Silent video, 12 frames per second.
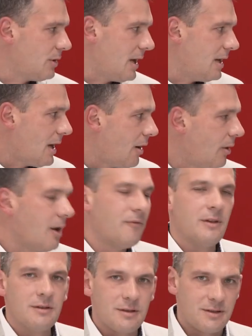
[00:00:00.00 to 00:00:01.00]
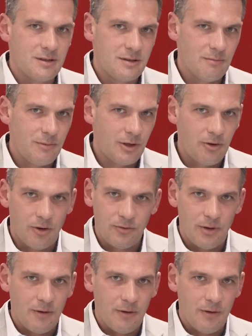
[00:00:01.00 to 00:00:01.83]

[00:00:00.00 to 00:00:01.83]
you anyhow have in the system because you